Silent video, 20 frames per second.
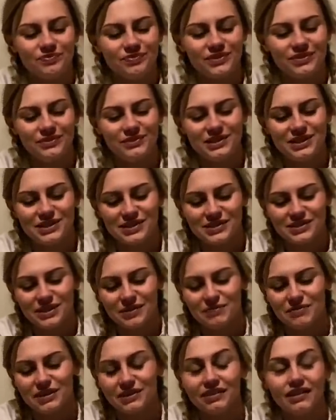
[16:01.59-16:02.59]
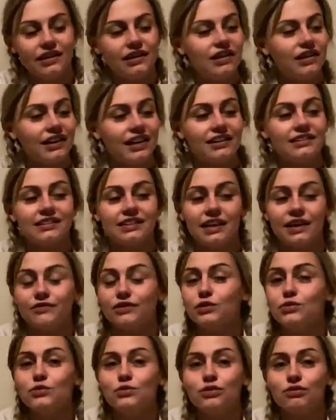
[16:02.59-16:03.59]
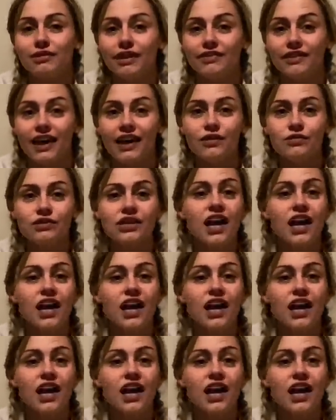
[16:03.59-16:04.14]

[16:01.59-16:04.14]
Which is something that gets left all around the house.